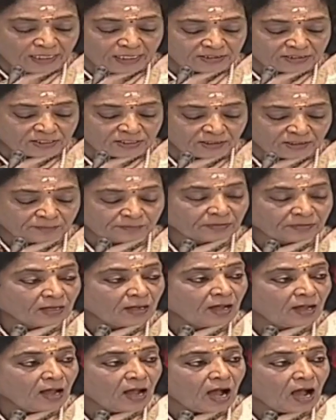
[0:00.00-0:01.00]
quality,
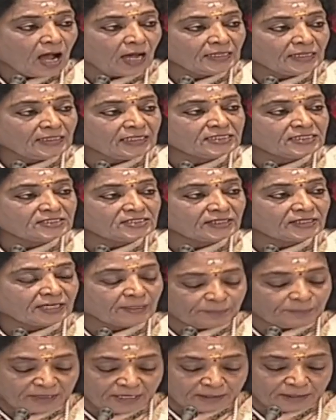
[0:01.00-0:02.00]

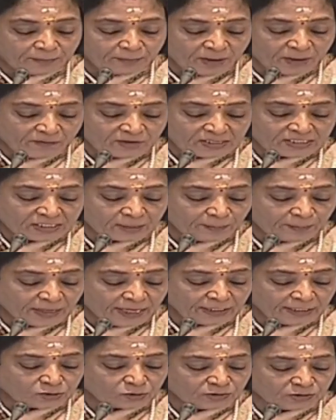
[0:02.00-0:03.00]
uninterrupted power
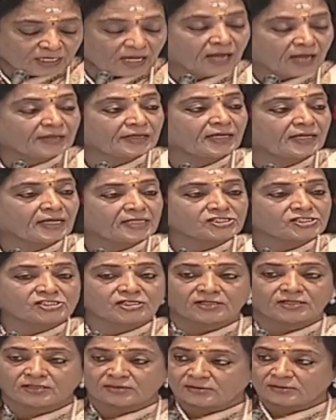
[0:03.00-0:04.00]
supply to the
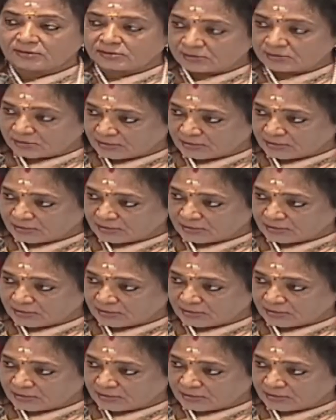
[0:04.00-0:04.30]
agriculture